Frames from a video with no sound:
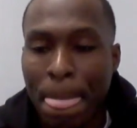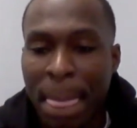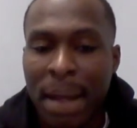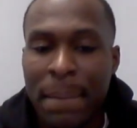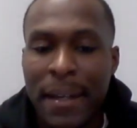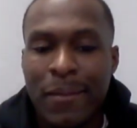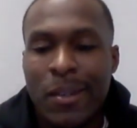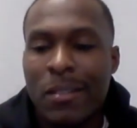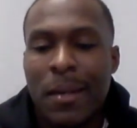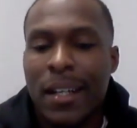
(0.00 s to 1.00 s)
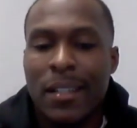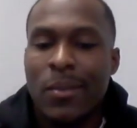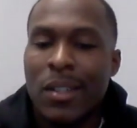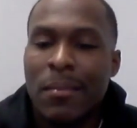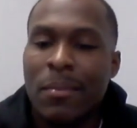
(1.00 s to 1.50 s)
You know I mean, when nobody,
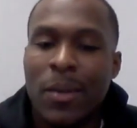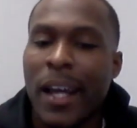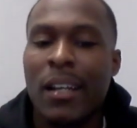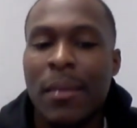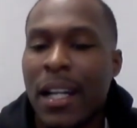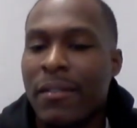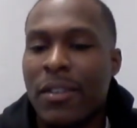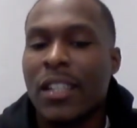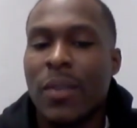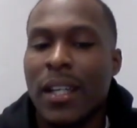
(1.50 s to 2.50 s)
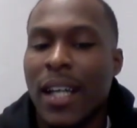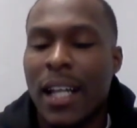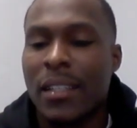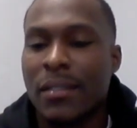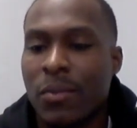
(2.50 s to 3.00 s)
when a, ain't nobody even graduate
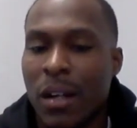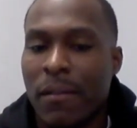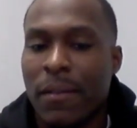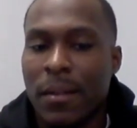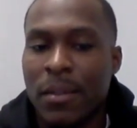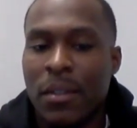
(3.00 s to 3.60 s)
college from where I'm from.